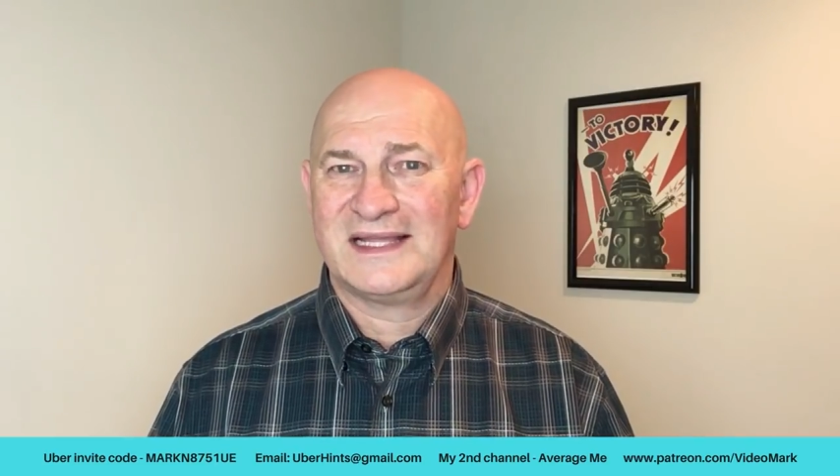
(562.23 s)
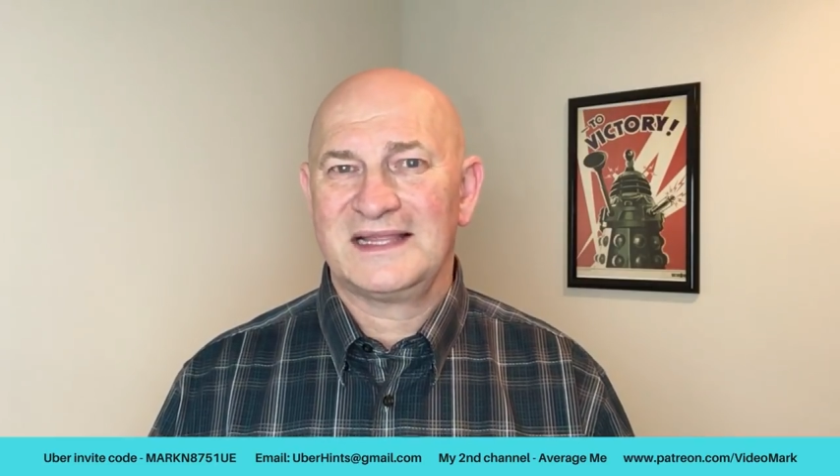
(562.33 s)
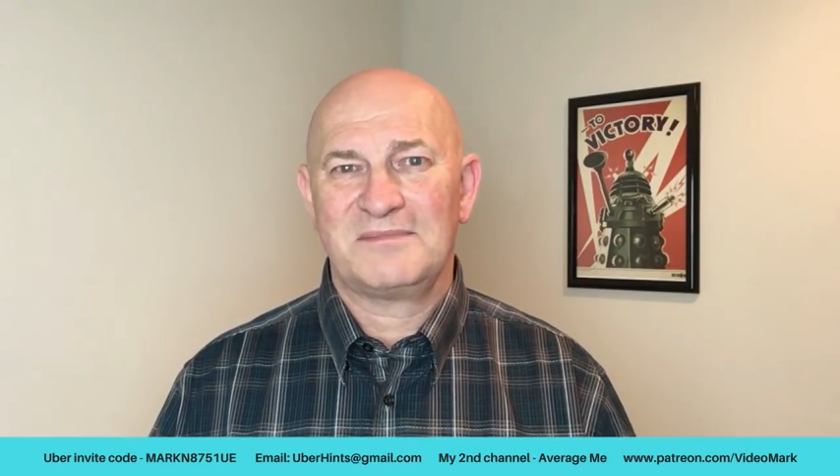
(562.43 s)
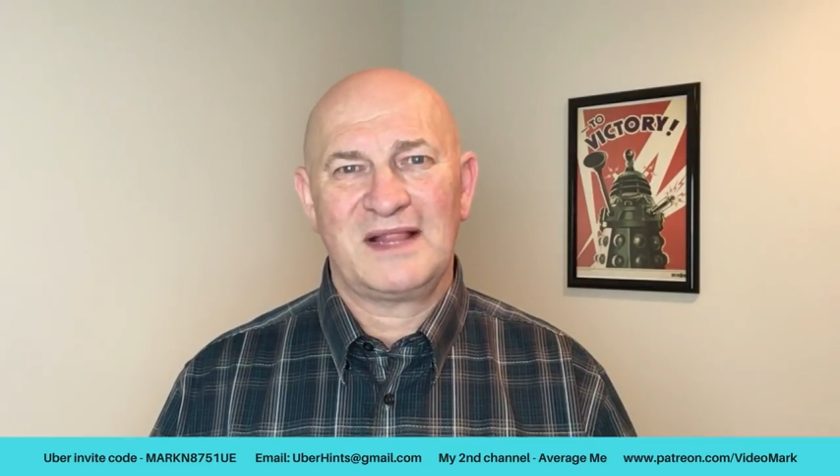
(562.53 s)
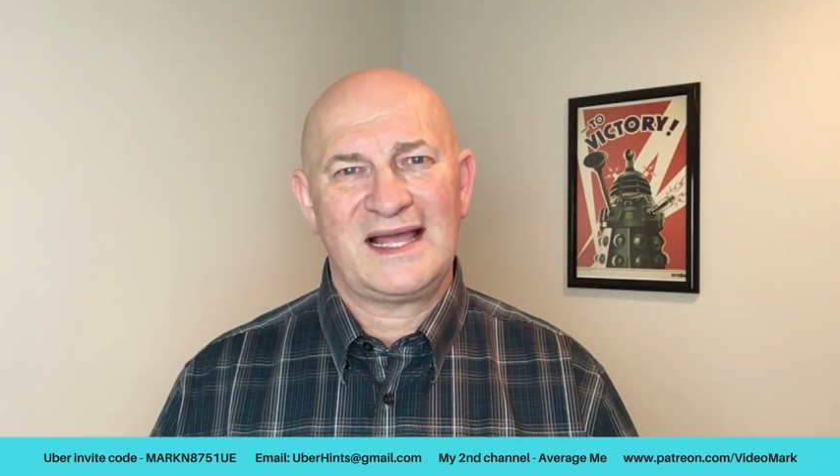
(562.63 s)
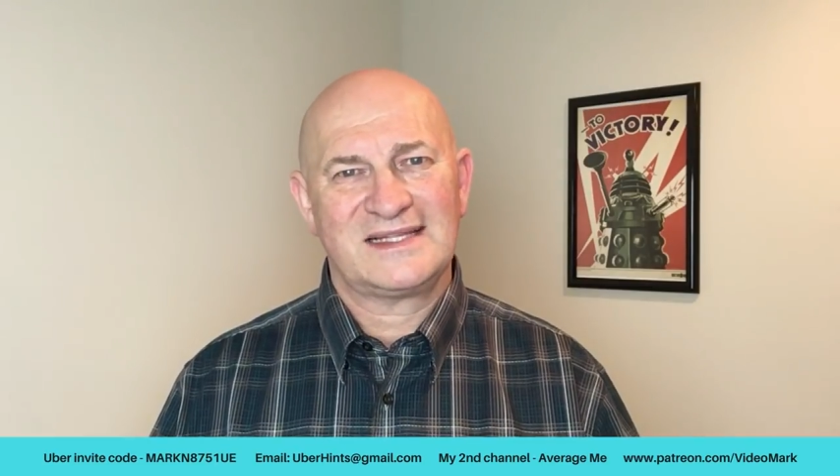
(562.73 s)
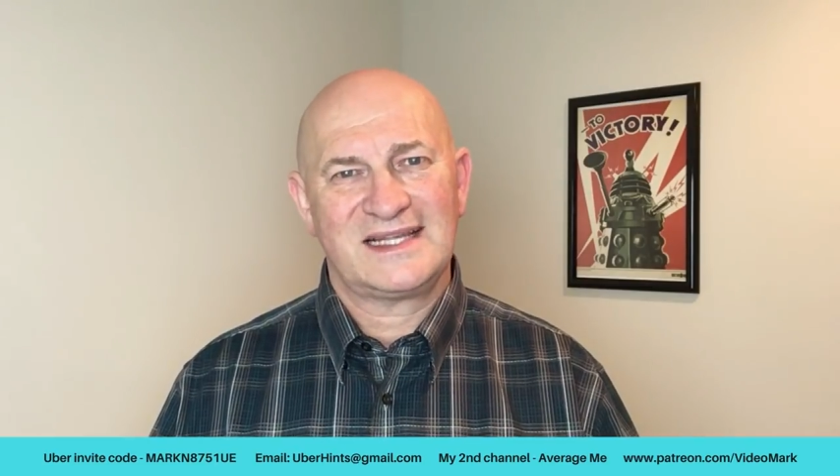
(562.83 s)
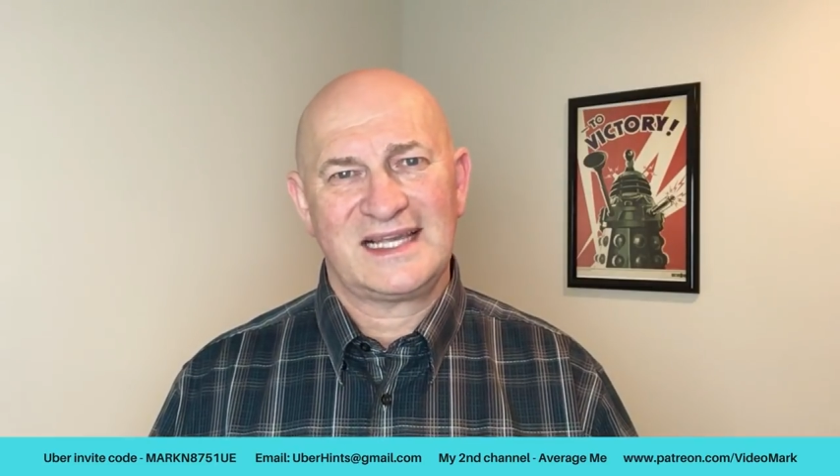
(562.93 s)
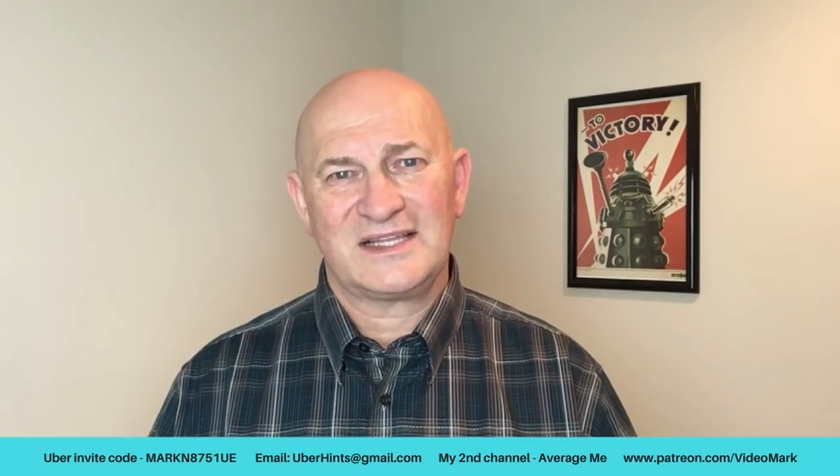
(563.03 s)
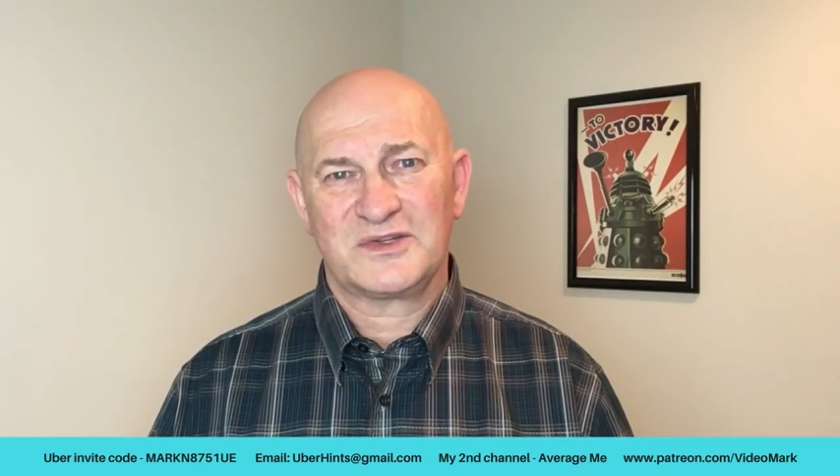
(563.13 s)
and then the
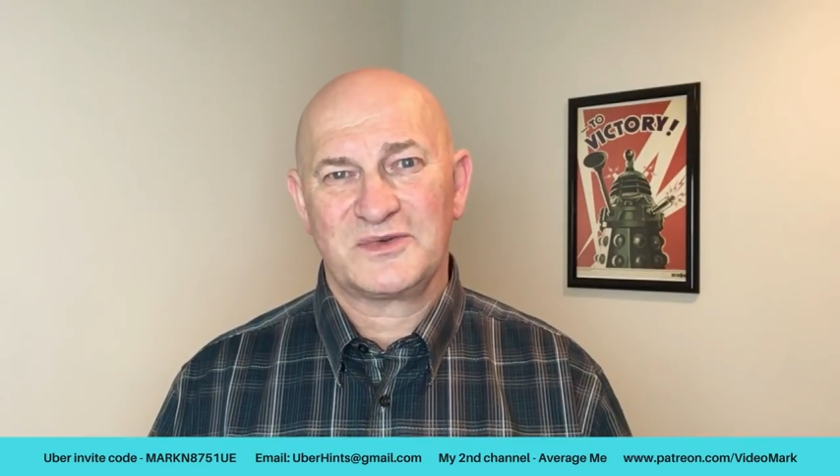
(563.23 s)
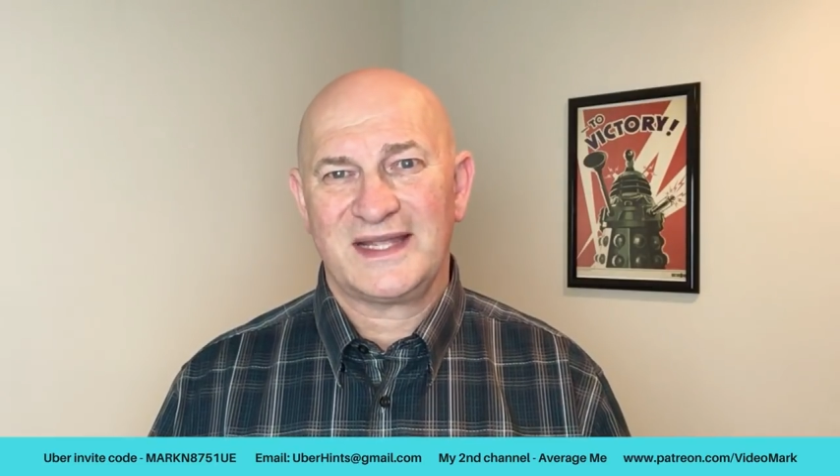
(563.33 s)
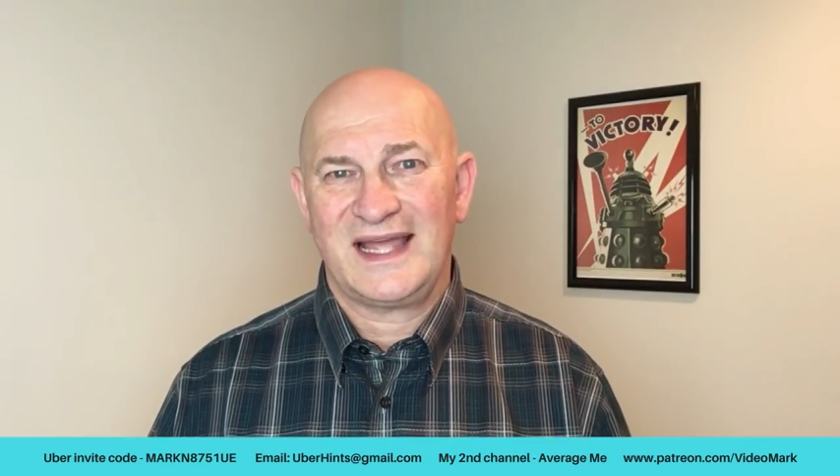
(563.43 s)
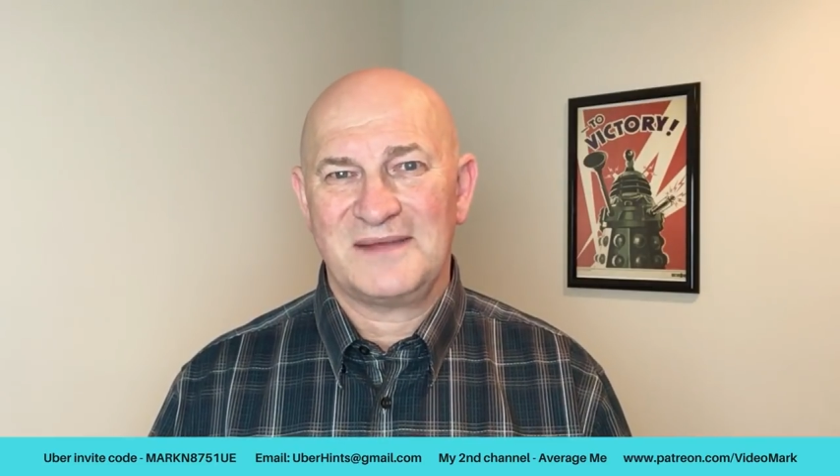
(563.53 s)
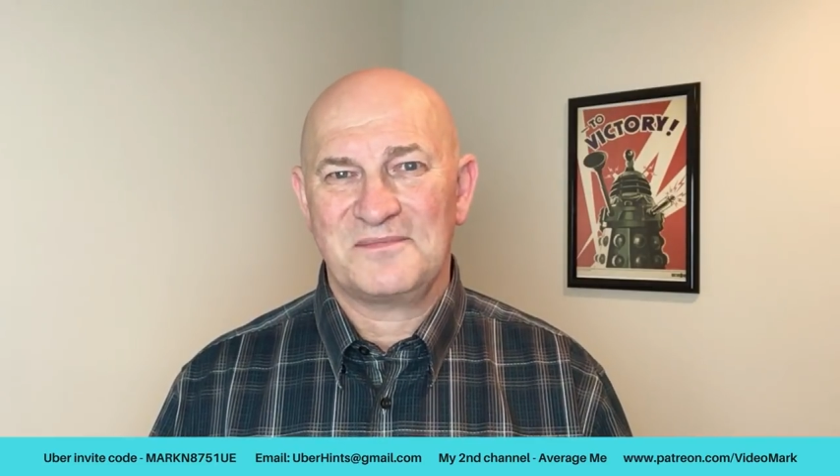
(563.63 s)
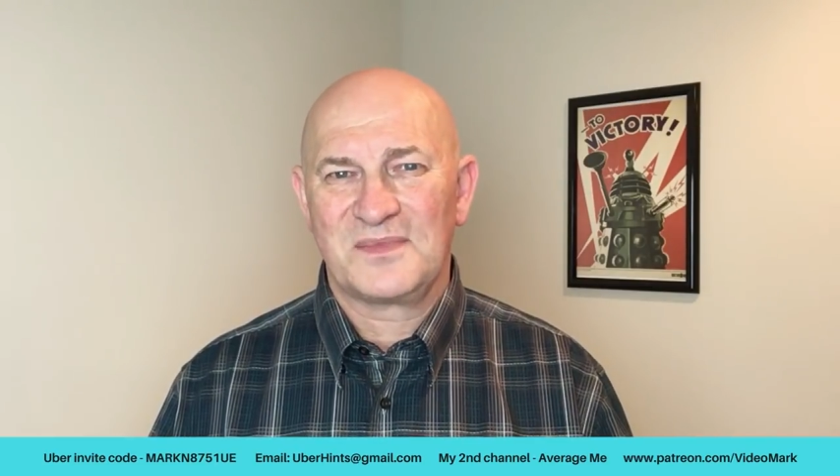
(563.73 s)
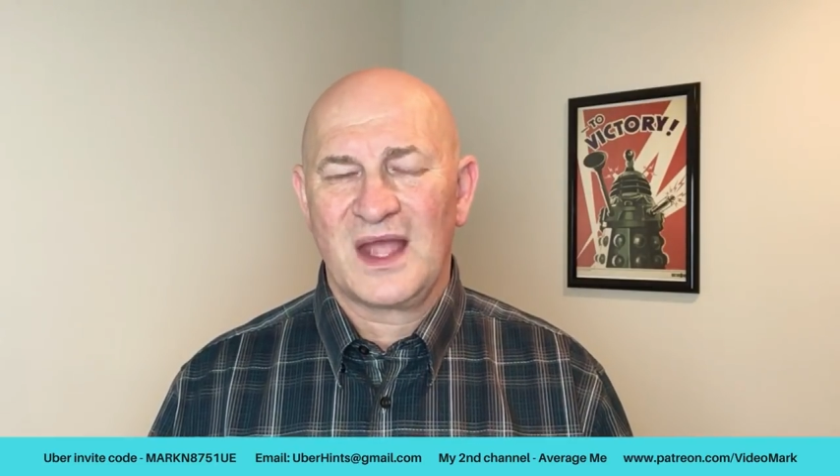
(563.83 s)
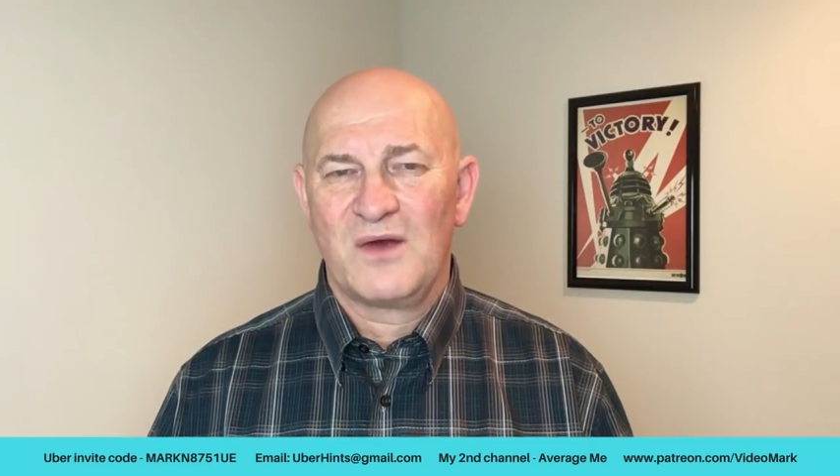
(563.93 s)
plastic industry came.